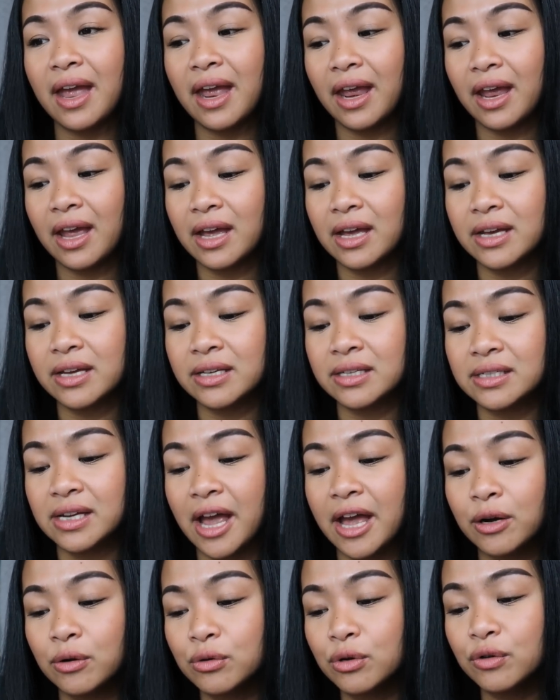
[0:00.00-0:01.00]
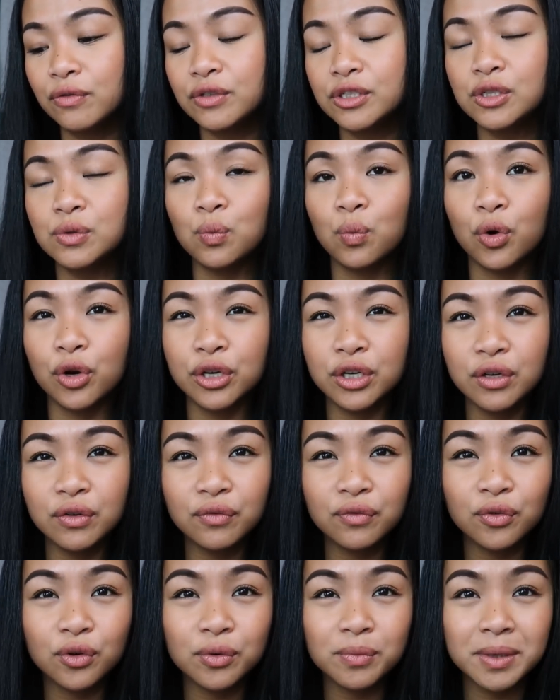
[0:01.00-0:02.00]
and I don't know if it's
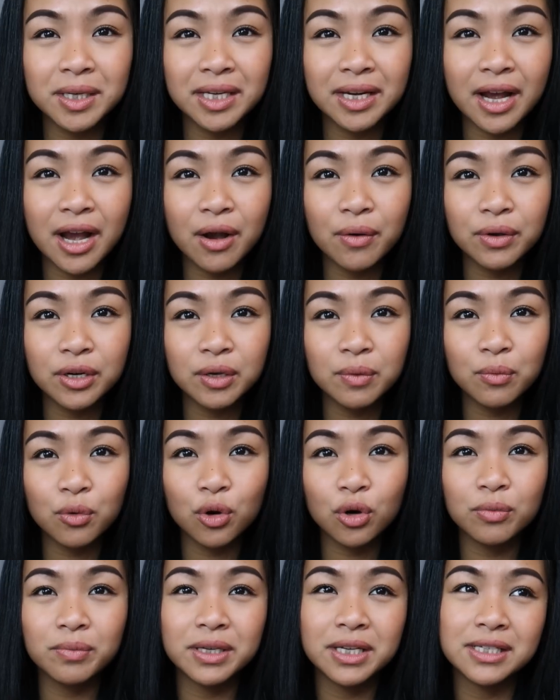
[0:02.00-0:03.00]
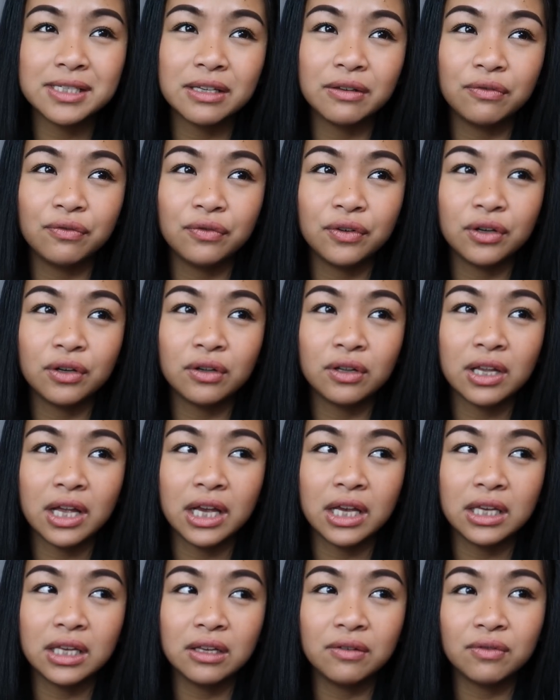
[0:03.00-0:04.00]
working for me now anymore because I feel
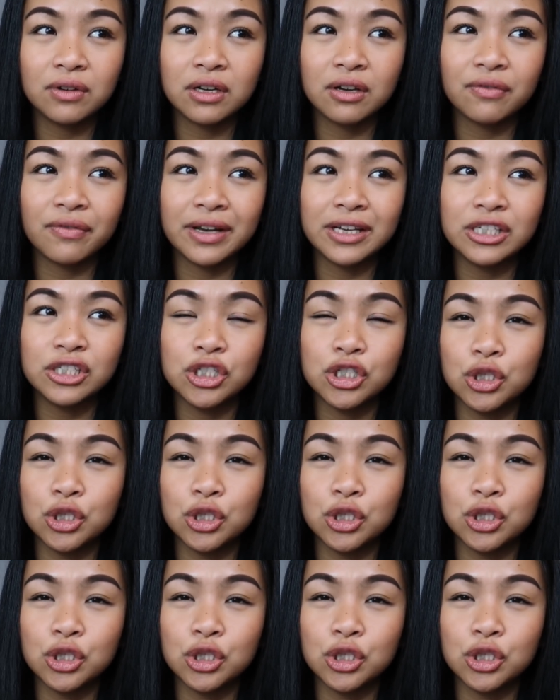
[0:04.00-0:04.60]
like even if I